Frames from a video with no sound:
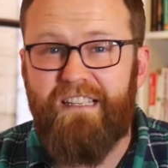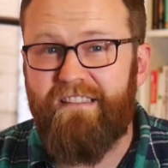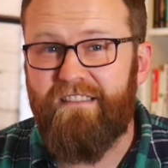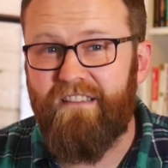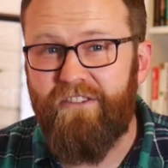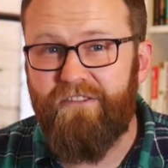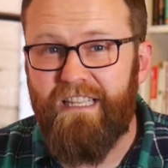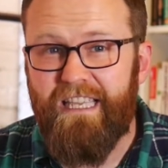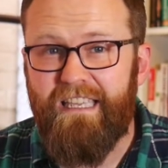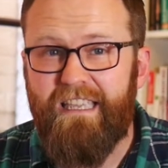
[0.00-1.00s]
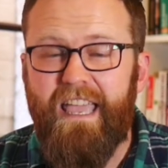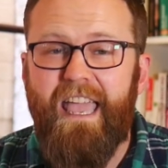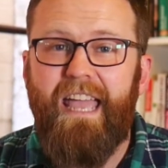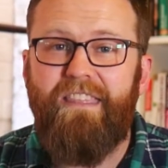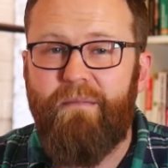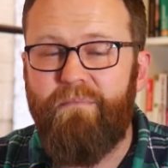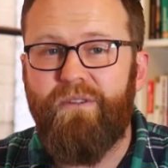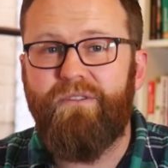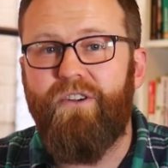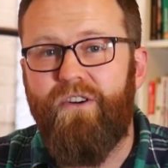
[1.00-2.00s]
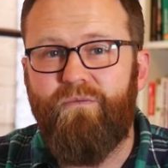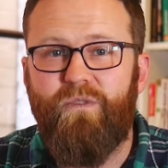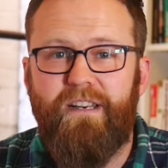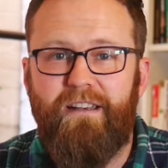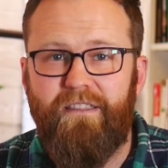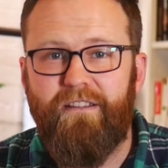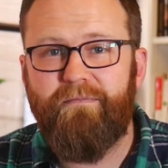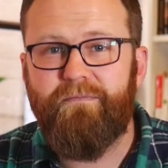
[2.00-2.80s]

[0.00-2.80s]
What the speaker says: slowly and they build on one another.